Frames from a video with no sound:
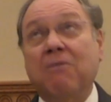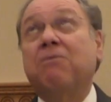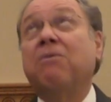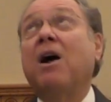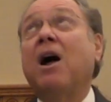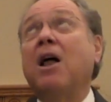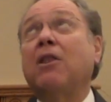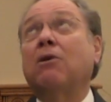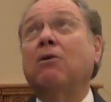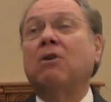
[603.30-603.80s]

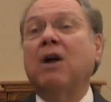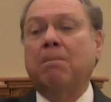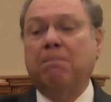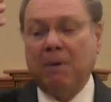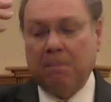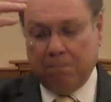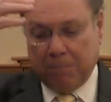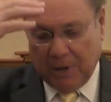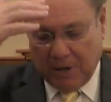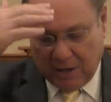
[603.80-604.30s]
Father up
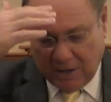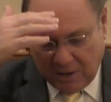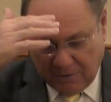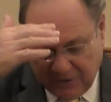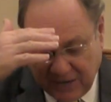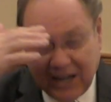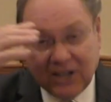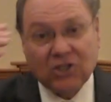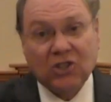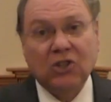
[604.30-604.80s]
above
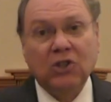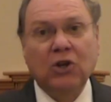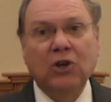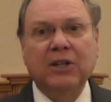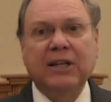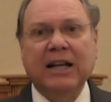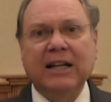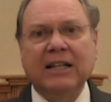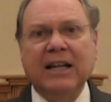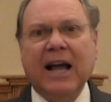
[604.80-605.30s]
is
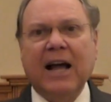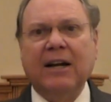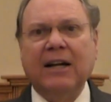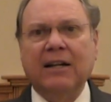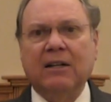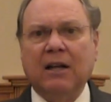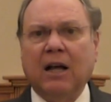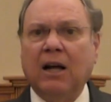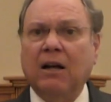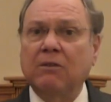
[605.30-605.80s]
looking down
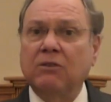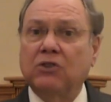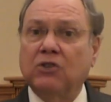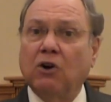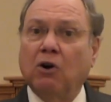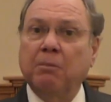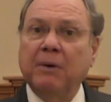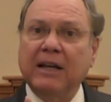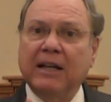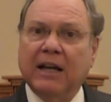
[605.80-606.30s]
in love.
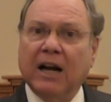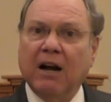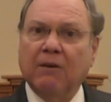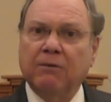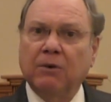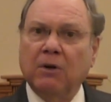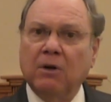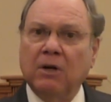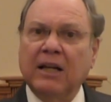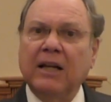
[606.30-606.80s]
So be
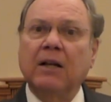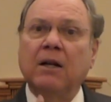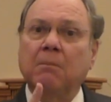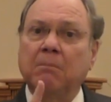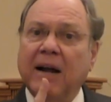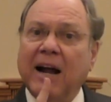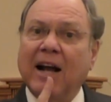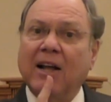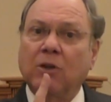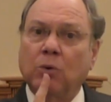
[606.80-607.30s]
careful, little
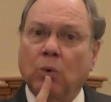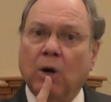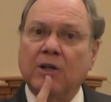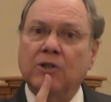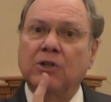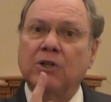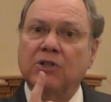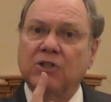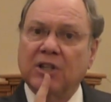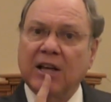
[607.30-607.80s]
mouth,
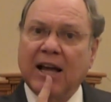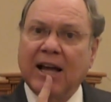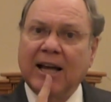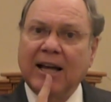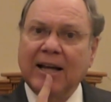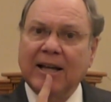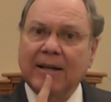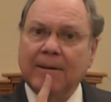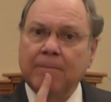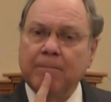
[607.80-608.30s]
what you
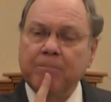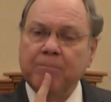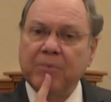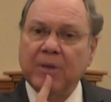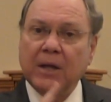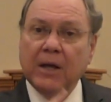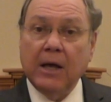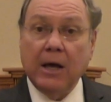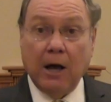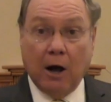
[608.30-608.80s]
say.
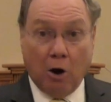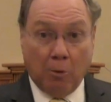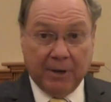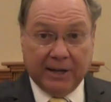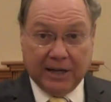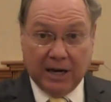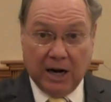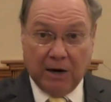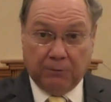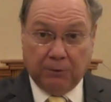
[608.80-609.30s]
Oh, be
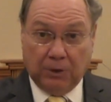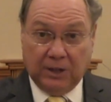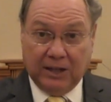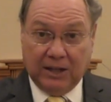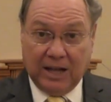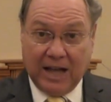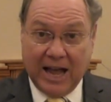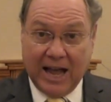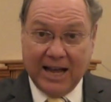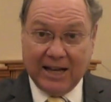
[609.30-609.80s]
careful,
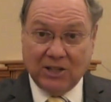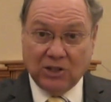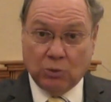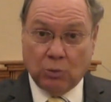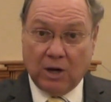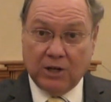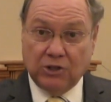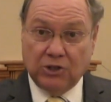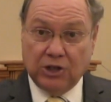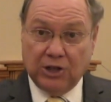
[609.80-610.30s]
little hands,
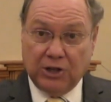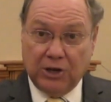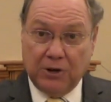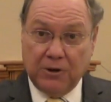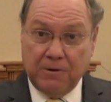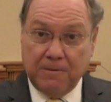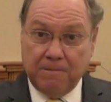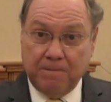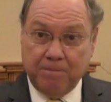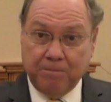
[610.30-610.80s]
what you
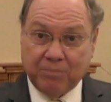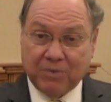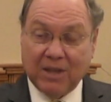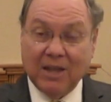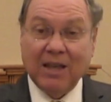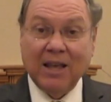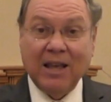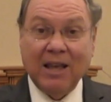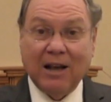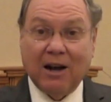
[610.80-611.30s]
do.
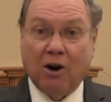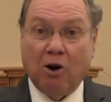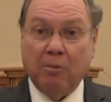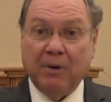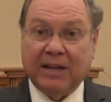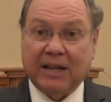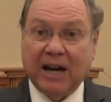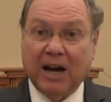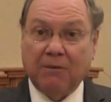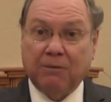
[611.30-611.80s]
Oh,
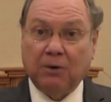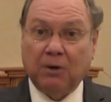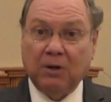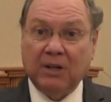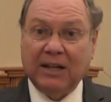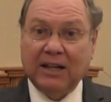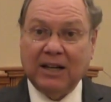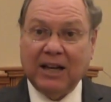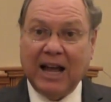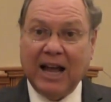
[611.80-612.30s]
be careful,
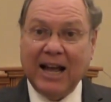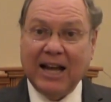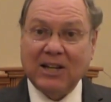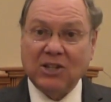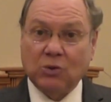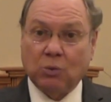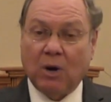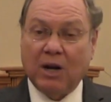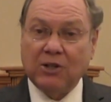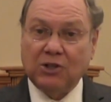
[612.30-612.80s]
little
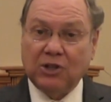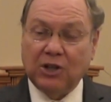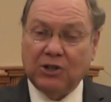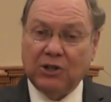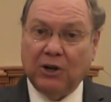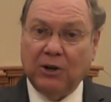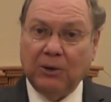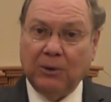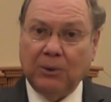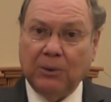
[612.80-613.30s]
hands, what you
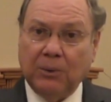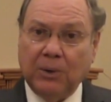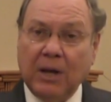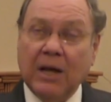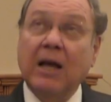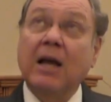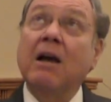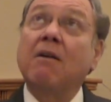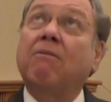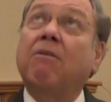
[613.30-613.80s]
do,
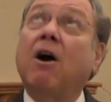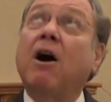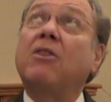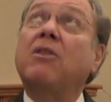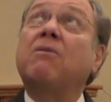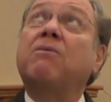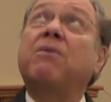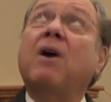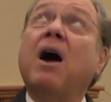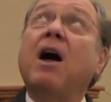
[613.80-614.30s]
for
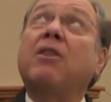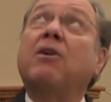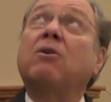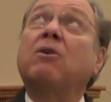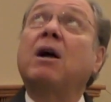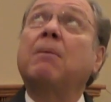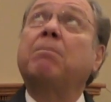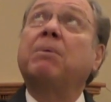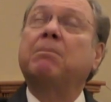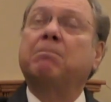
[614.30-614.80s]
the Father
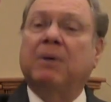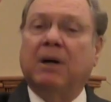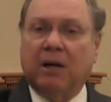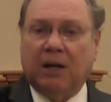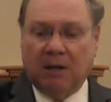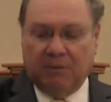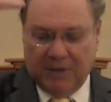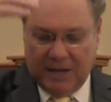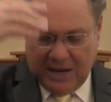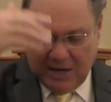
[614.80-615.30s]
up
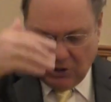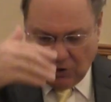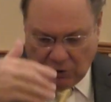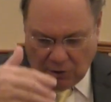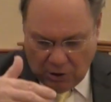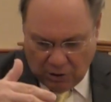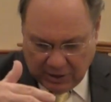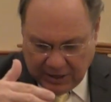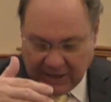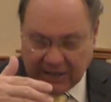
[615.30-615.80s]
above is
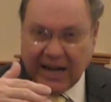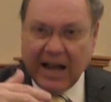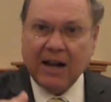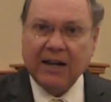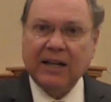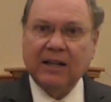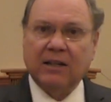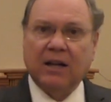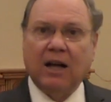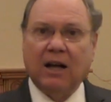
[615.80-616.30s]
looking down
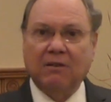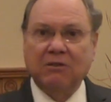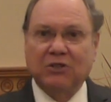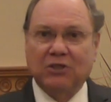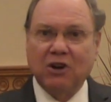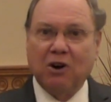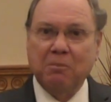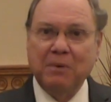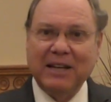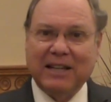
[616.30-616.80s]
in love.
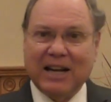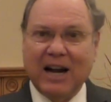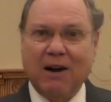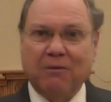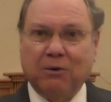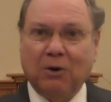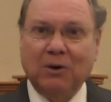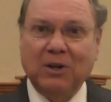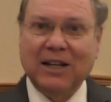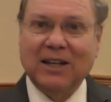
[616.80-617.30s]
So be
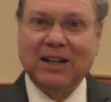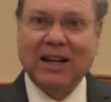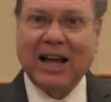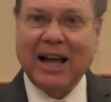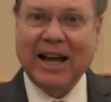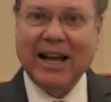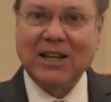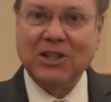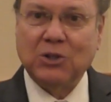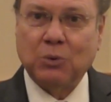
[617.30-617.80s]
careful, little
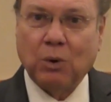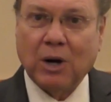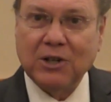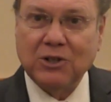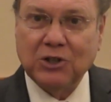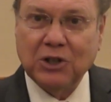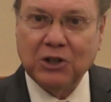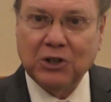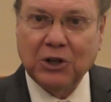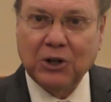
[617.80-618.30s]
hands,
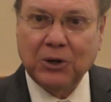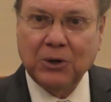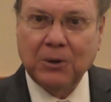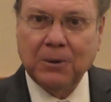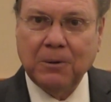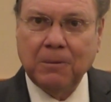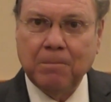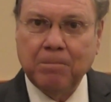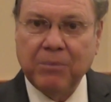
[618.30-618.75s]
what you do.